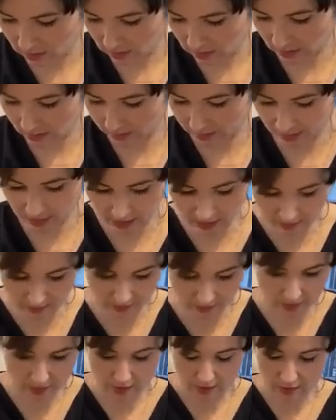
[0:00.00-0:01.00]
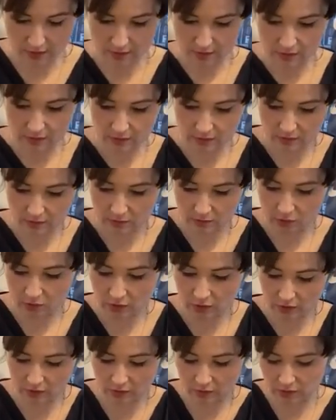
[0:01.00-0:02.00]
There we go. So I'm just
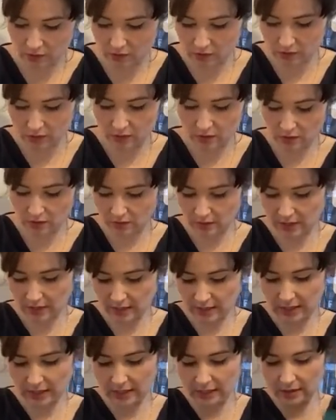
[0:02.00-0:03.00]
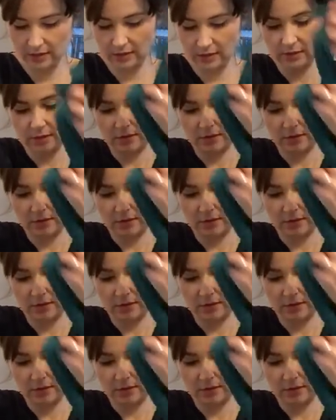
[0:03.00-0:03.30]
going to slot that in